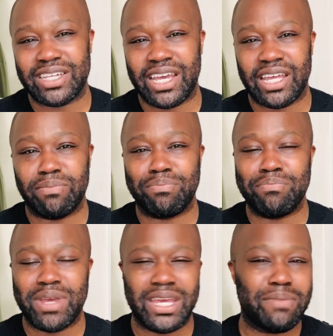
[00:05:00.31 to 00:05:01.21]
in
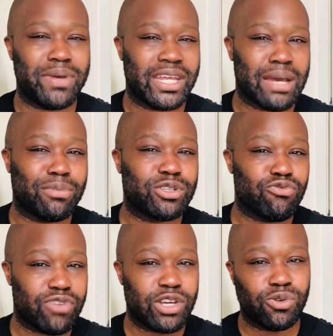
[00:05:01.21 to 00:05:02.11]
me being able to
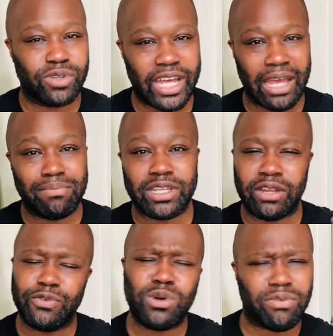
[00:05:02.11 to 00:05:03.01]
recall names and a
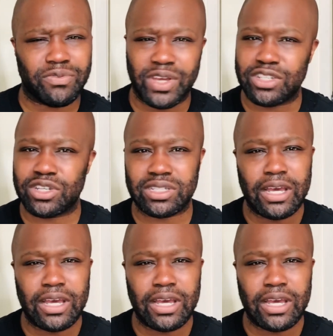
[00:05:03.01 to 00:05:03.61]
few other things, just